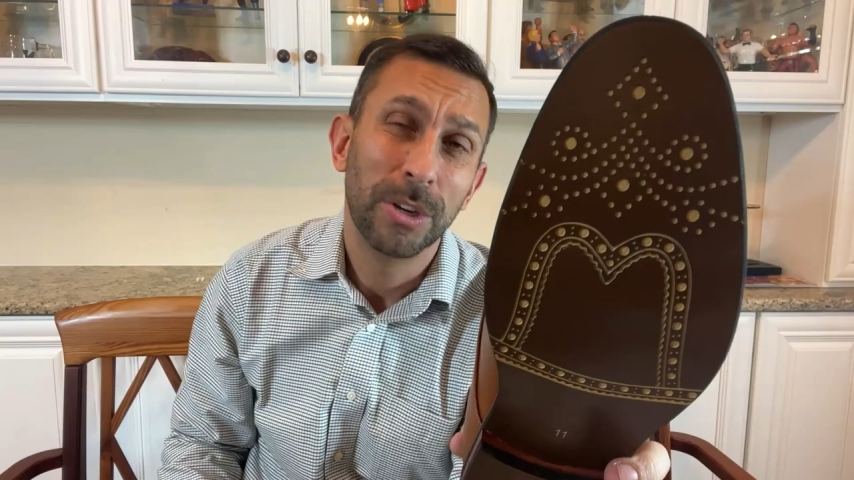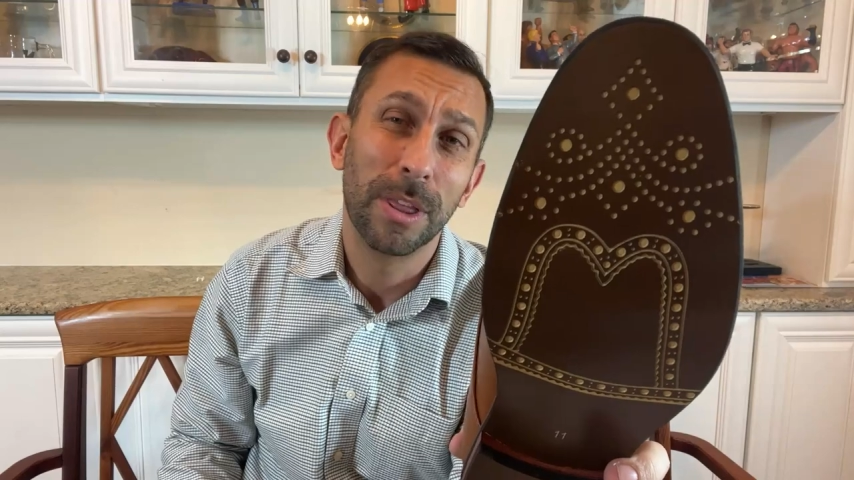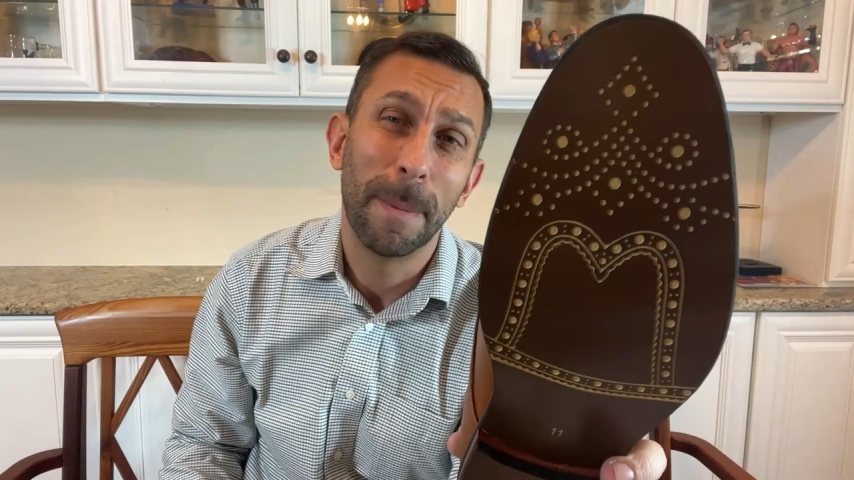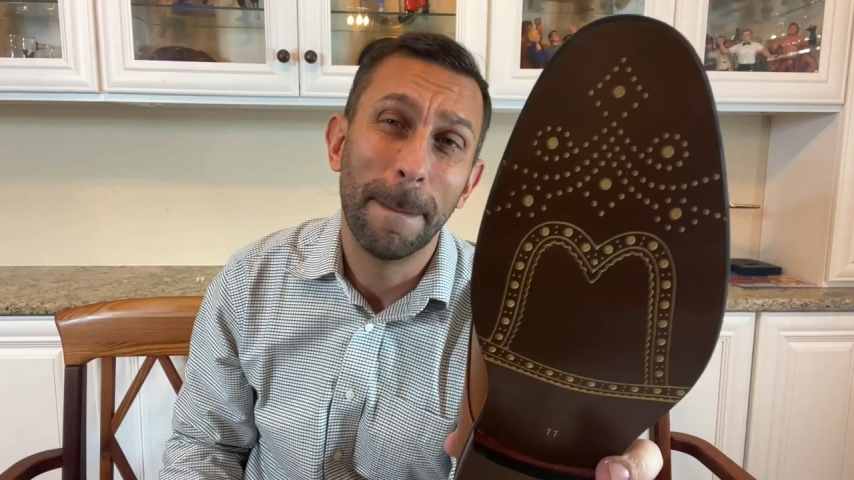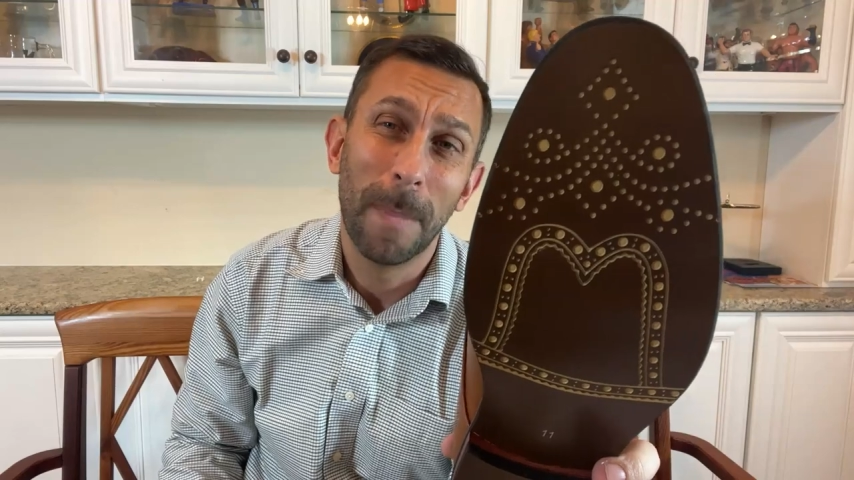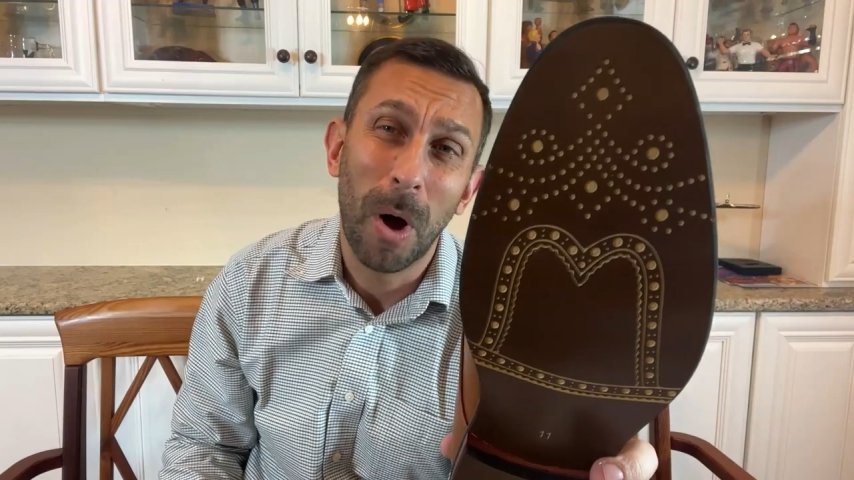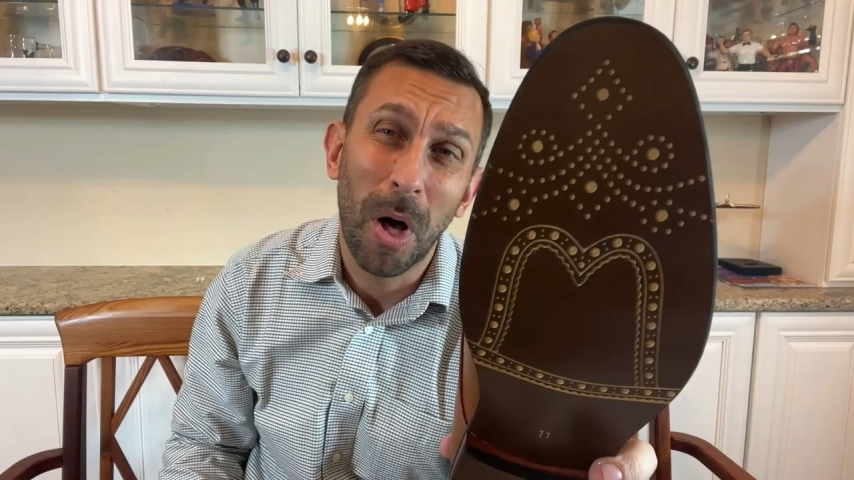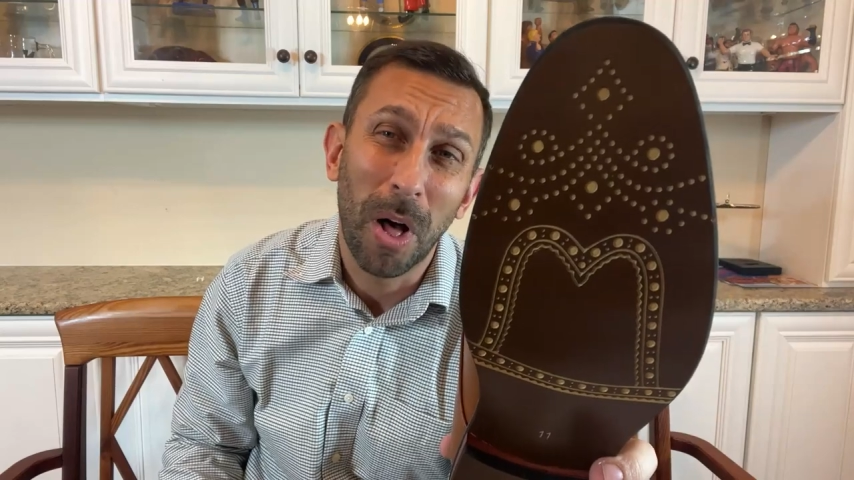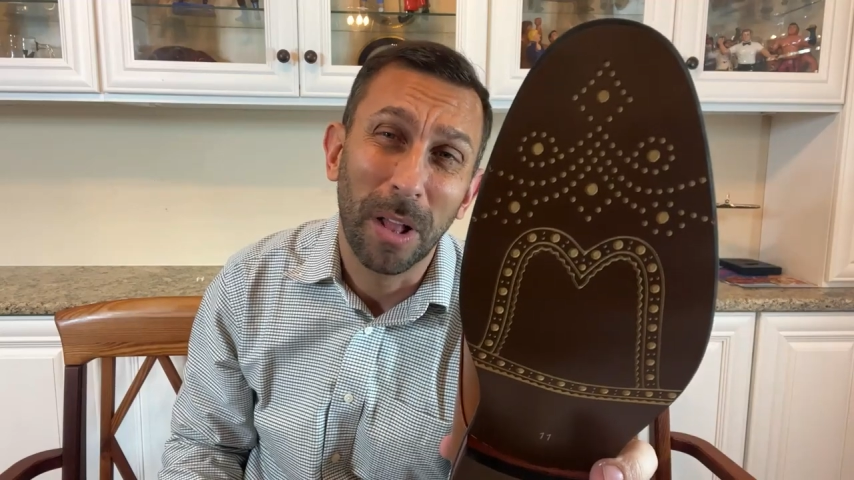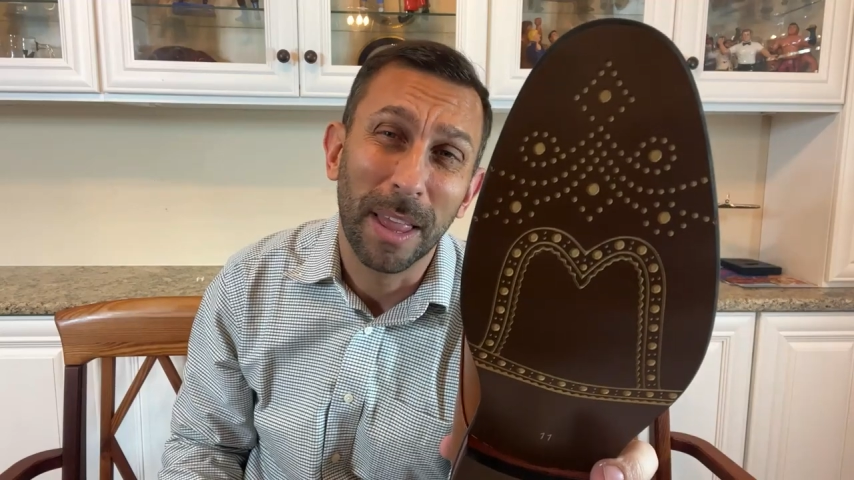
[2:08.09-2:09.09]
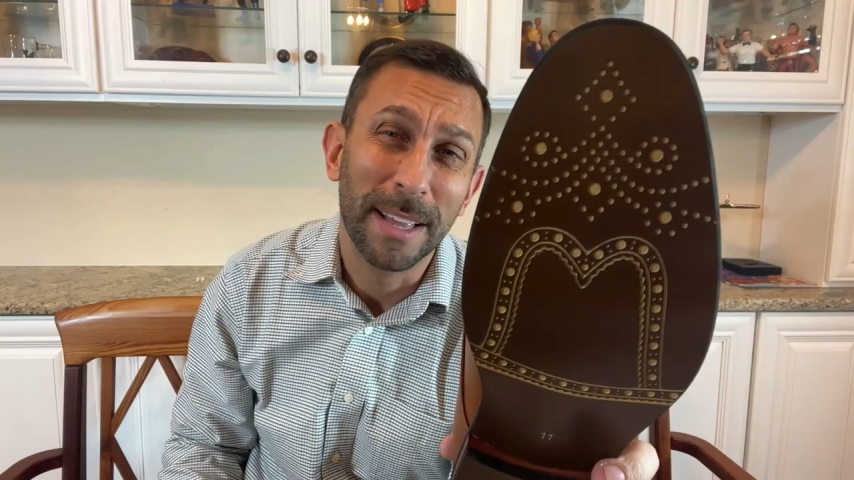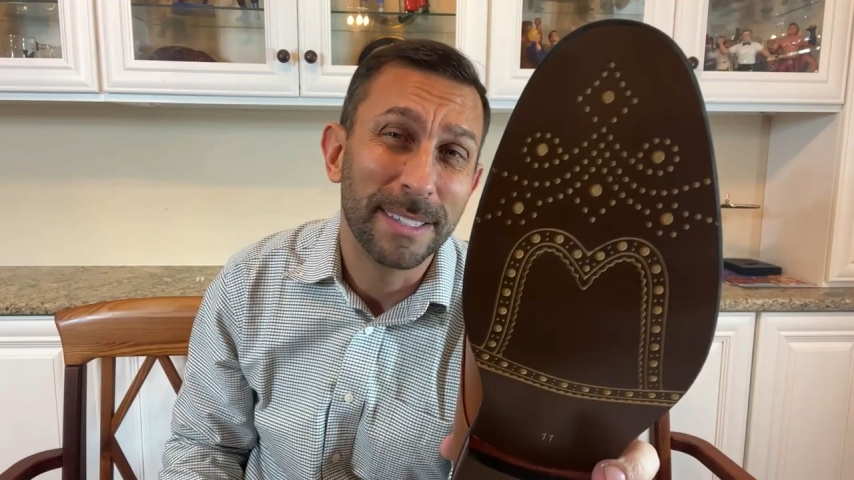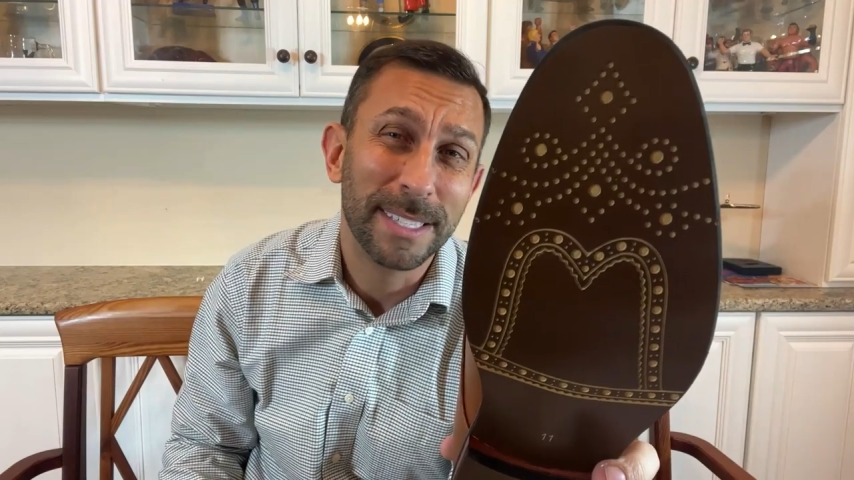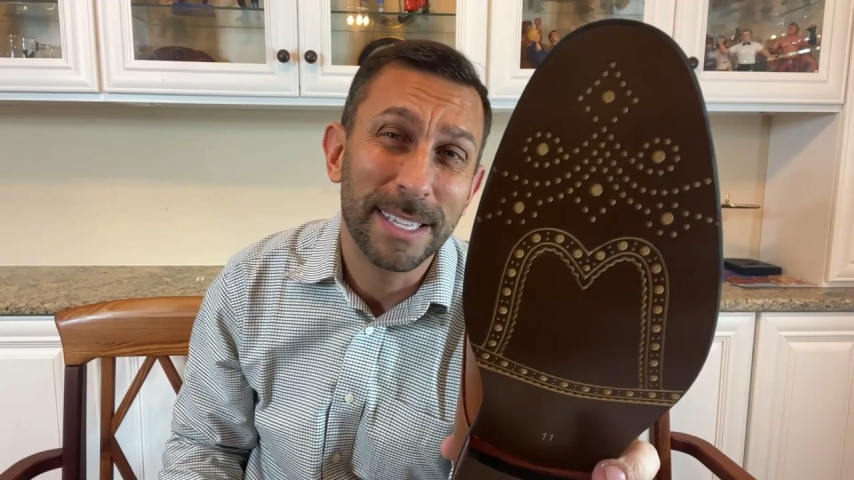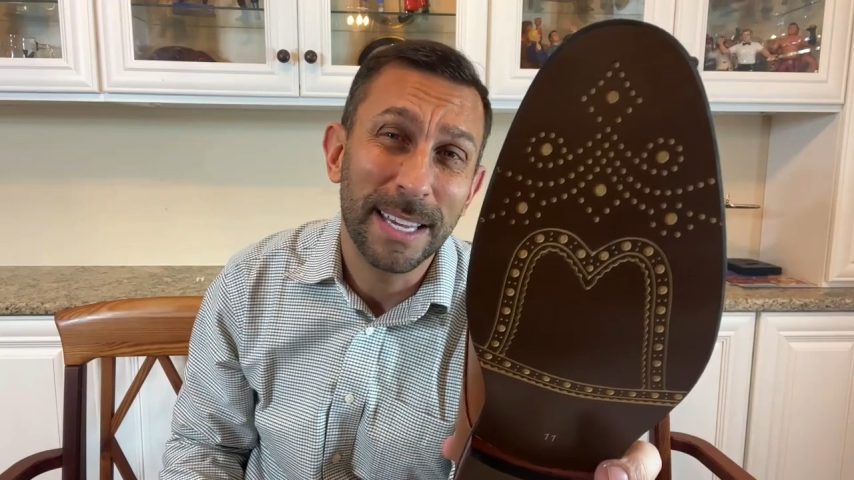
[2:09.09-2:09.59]
to the mall
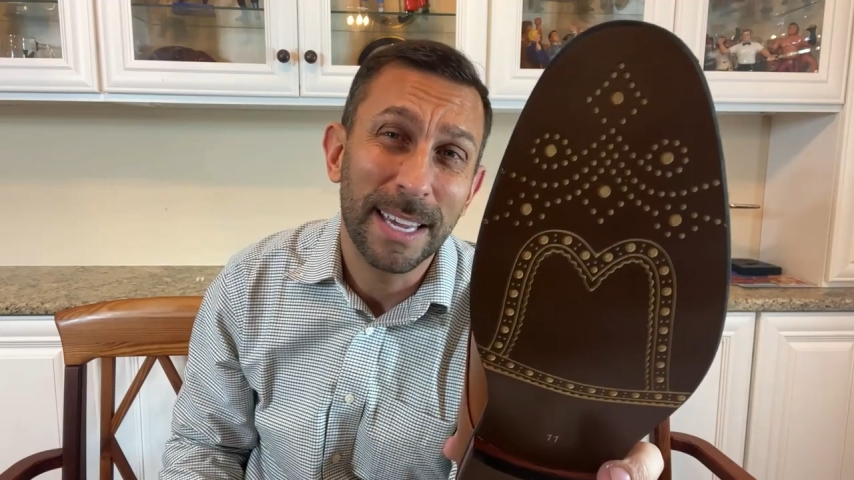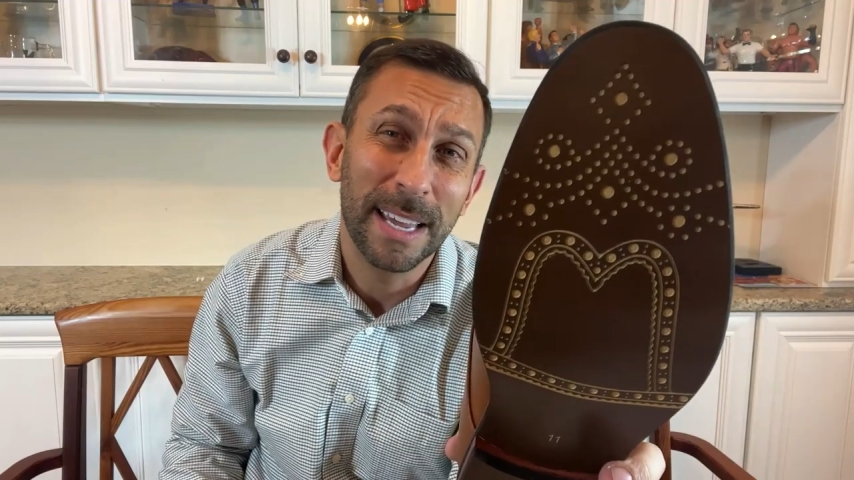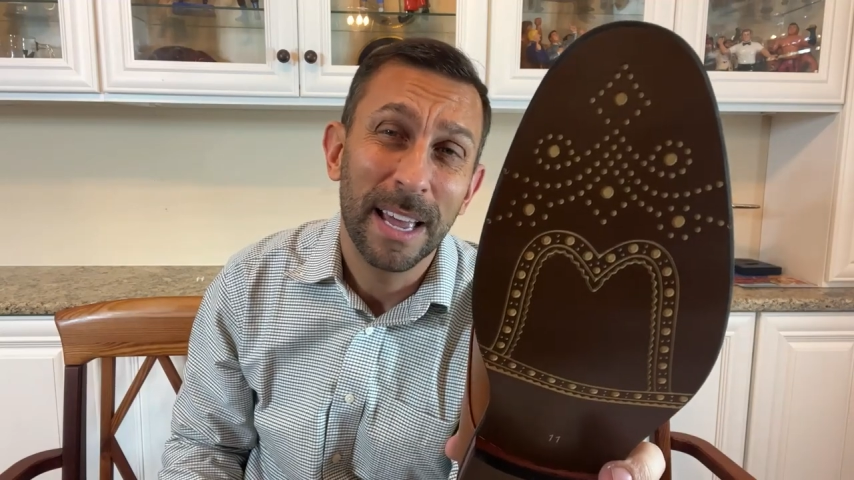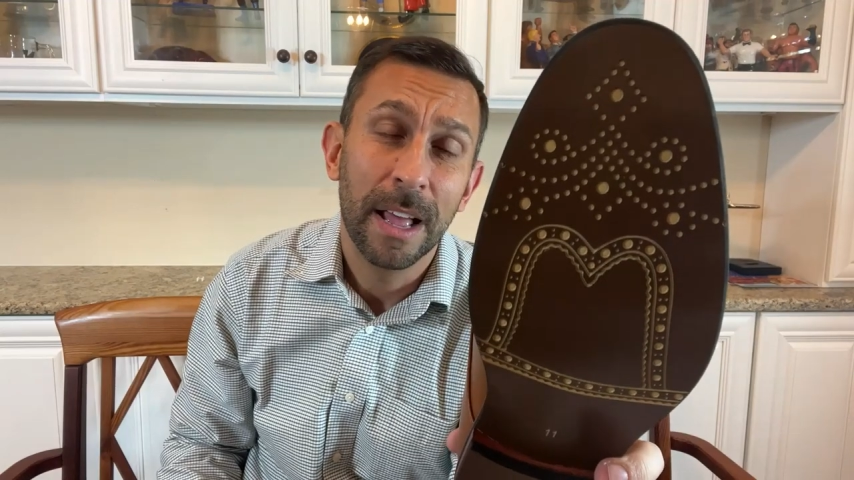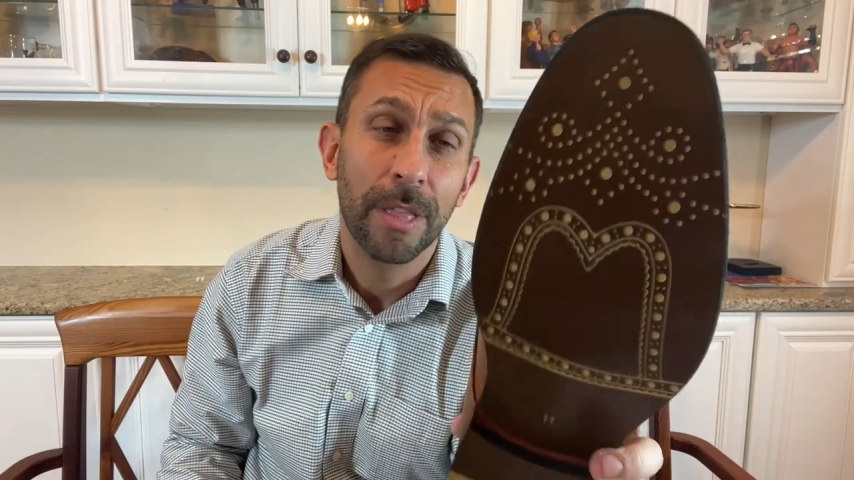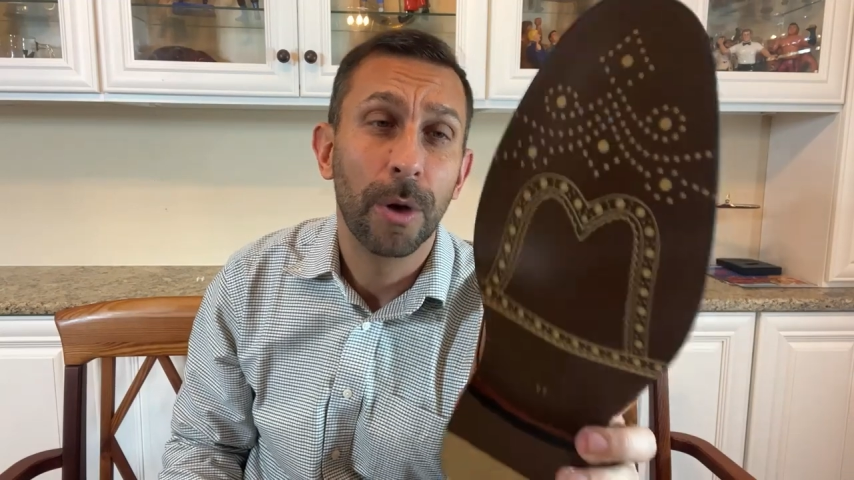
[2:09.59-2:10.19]
and see